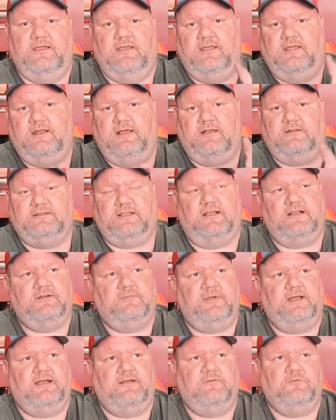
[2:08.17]
And I'll talk
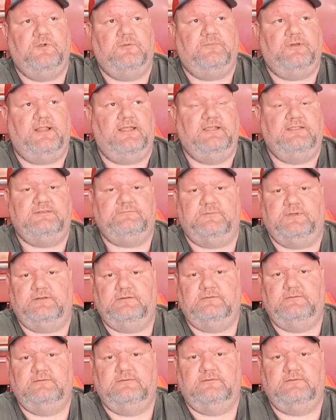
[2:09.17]
about replacement
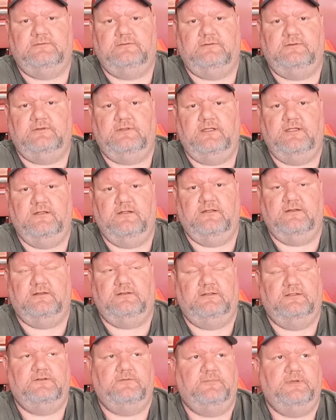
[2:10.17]
here in a
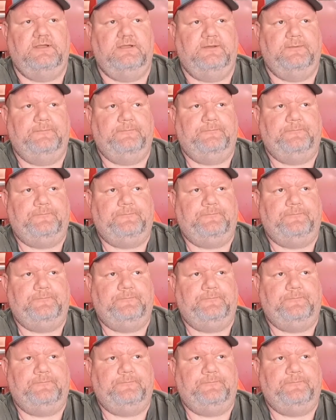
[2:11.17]
little bit.